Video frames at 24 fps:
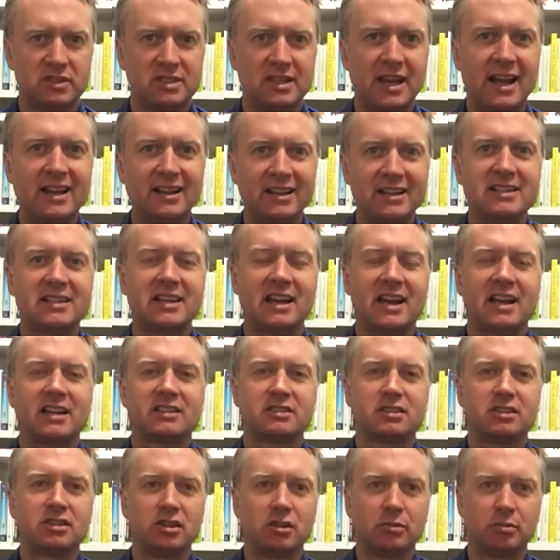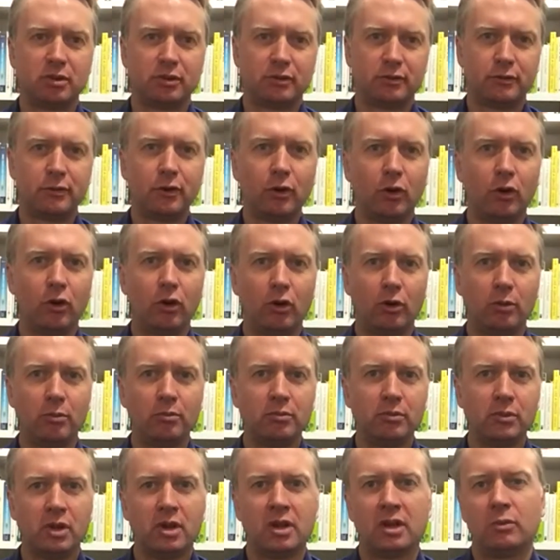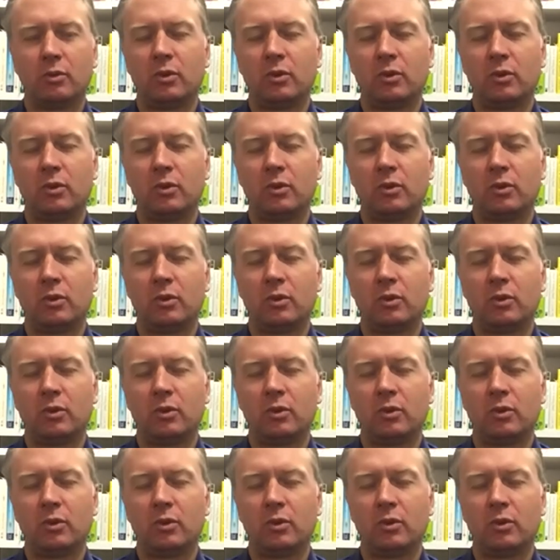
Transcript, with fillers: daily task you perform,